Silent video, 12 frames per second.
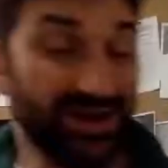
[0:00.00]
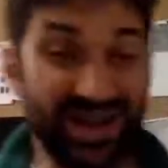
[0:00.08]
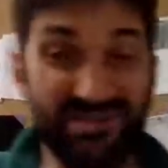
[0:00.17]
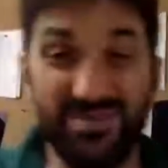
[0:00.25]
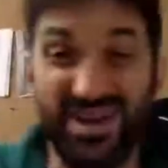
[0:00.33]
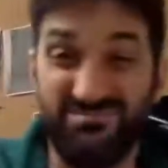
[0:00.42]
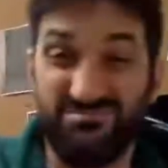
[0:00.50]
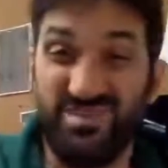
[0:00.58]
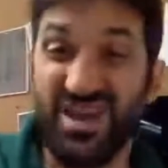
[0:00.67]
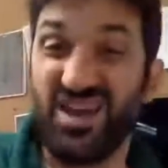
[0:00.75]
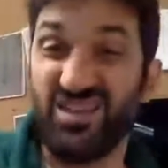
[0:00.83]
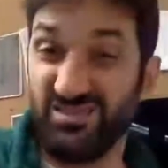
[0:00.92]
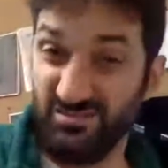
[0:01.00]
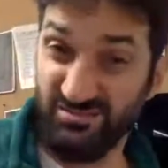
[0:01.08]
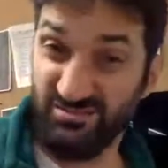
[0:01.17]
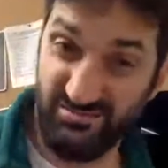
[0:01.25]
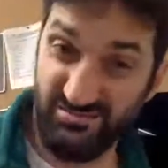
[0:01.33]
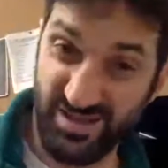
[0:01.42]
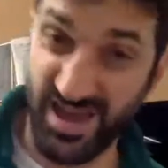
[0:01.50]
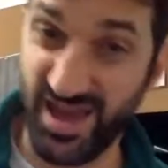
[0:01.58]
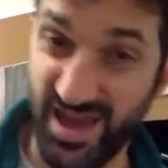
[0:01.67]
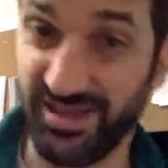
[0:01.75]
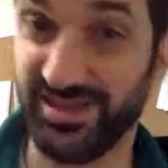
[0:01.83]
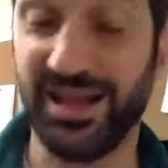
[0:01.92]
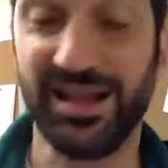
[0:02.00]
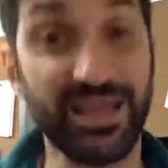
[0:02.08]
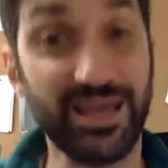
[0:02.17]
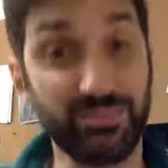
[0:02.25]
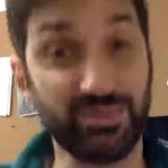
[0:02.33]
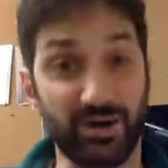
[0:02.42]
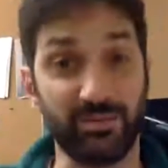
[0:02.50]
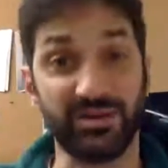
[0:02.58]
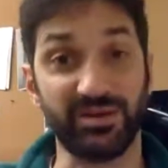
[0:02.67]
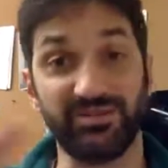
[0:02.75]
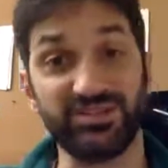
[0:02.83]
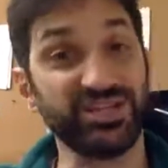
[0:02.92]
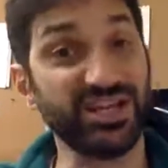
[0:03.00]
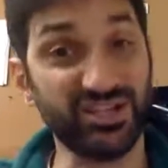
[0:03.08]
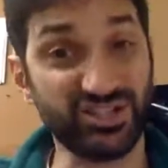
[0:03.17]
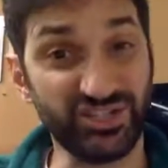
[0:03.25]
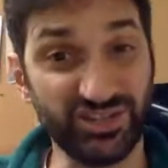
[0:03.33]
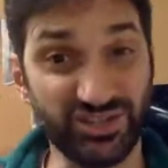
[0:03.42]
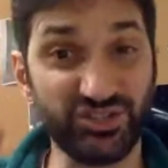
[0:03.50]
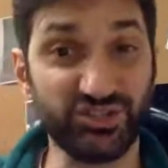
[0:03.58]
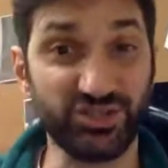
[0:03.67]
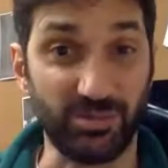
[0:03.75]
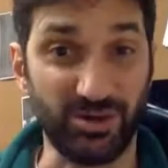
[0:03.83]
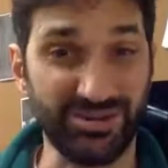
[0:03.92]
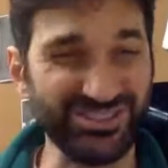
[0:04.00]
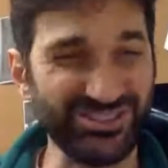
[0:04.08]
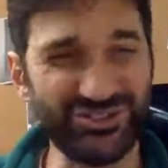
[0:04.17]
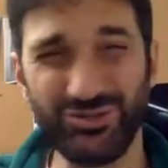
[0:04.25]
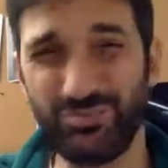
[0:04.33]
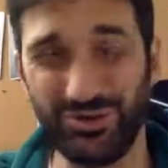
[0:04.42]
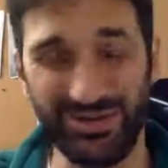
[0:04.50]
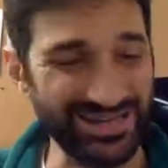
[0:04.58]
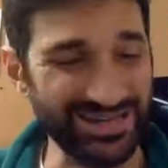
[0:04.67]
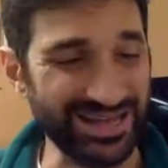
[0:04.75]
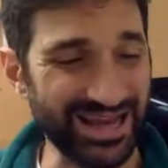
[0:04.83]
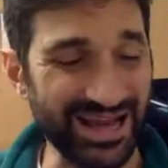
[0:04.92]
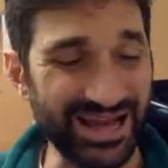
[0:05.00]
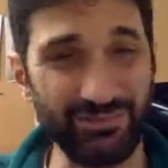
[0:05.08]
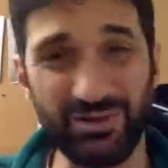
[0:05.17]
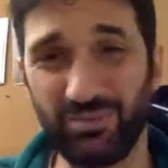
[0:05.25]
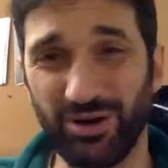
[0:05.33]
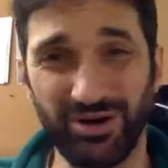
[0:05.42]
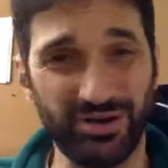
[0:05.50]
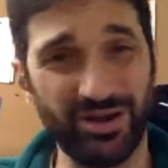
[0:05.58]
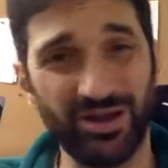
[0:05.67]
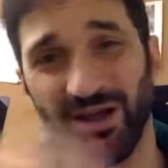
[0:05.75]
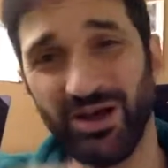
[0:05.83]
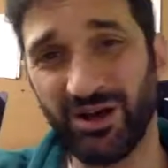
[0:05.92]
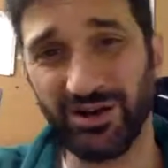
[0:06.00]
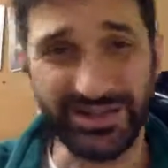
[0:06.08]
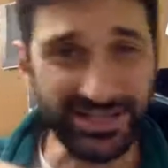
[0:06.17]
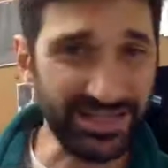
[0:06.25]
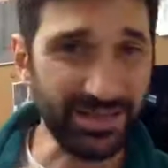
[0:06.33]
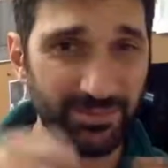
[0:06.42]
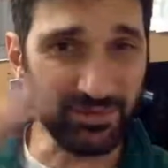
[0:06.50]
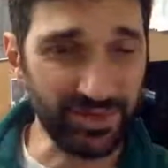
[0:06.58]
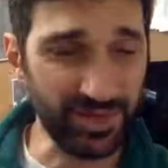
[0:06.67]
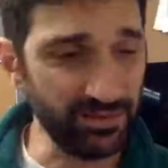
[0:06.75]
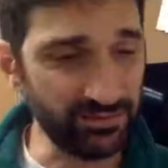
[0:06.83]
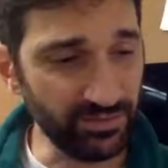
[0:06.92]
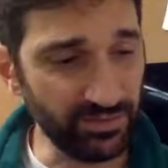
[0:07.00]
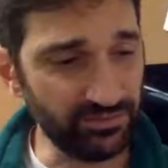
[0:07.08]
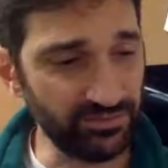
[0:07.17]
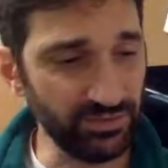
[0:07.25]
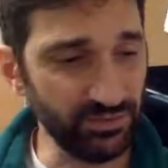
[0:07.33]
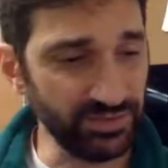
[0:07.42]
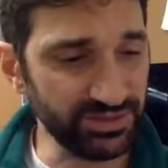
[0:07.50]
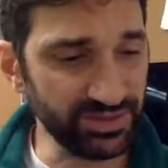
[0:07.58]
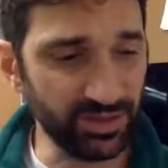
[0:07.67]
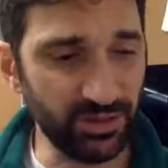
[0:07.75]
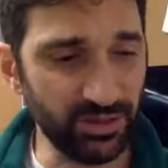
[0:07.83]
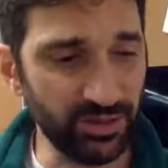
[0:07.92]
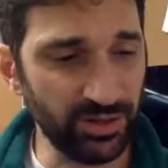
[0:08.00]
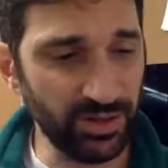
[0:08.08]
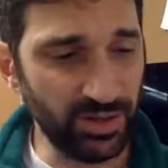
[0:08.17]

I met Matthew at EdCamp Department of Education this summer. Super neat guy. We partnered on EdCamp Creative a few weeks ago.